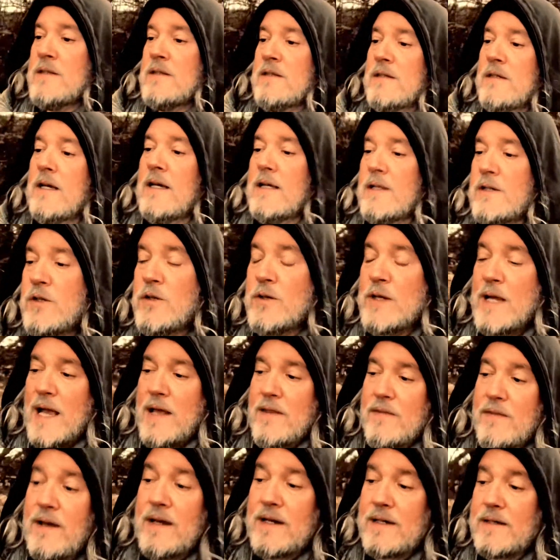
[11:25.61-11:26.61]
And you get
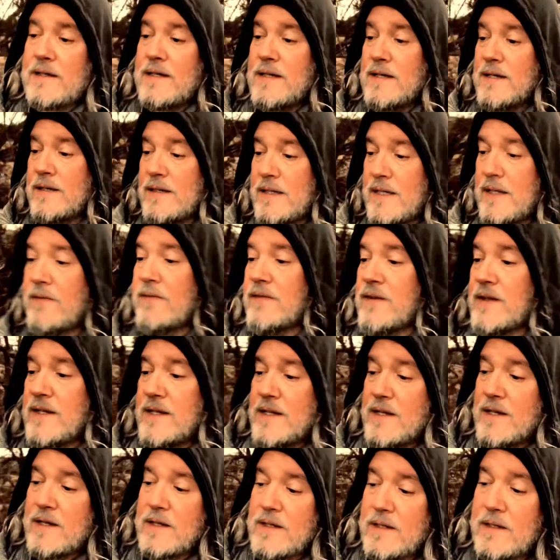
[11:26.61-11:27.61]
that in the
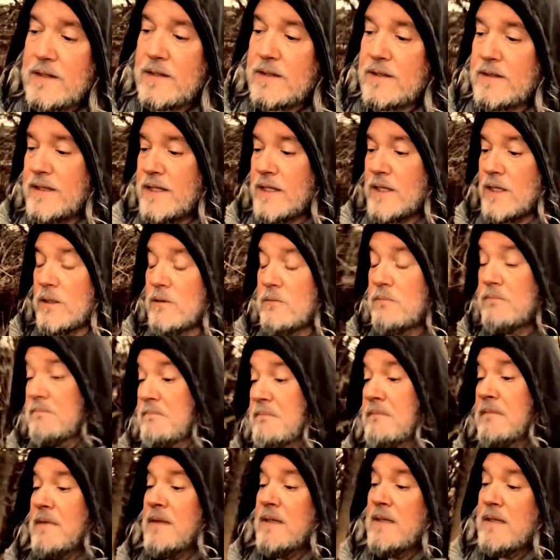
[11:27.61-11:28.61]

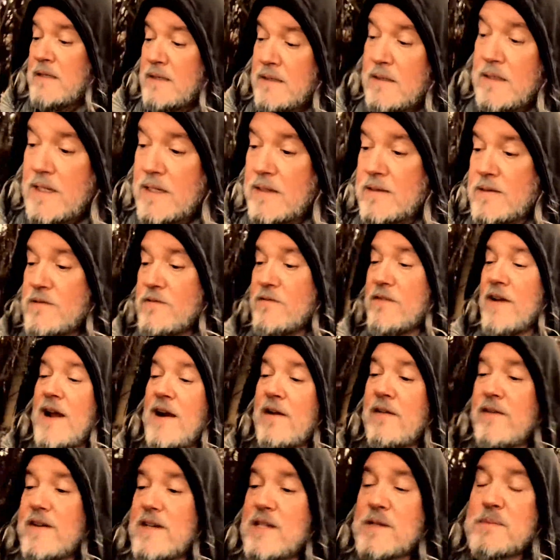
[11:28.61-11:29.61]
in
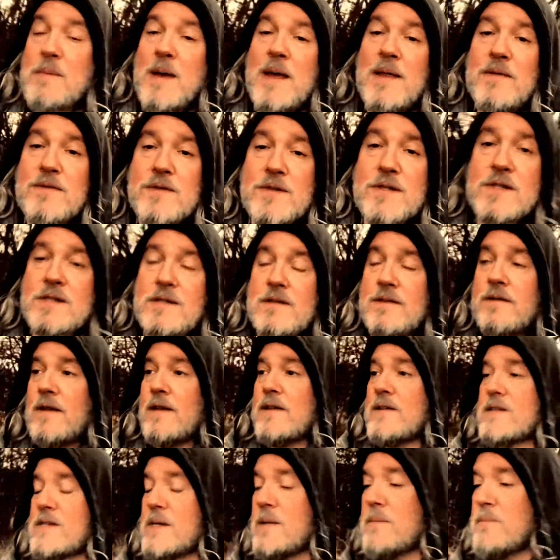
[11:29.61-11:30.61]
various myths and
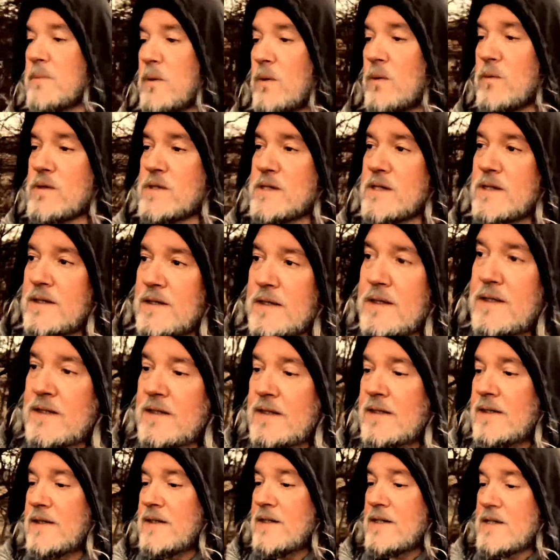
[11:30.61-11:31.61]
symbols.
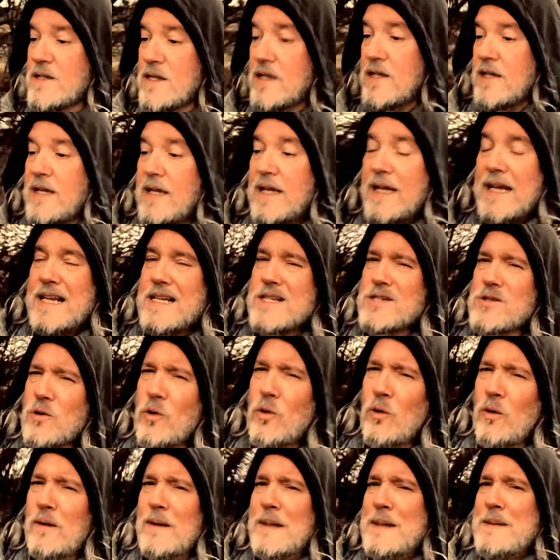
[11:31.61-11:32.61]
It's
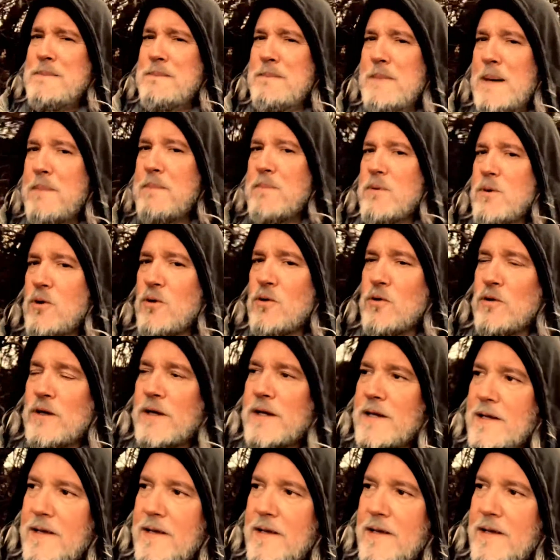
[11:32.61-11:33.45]
all in my book.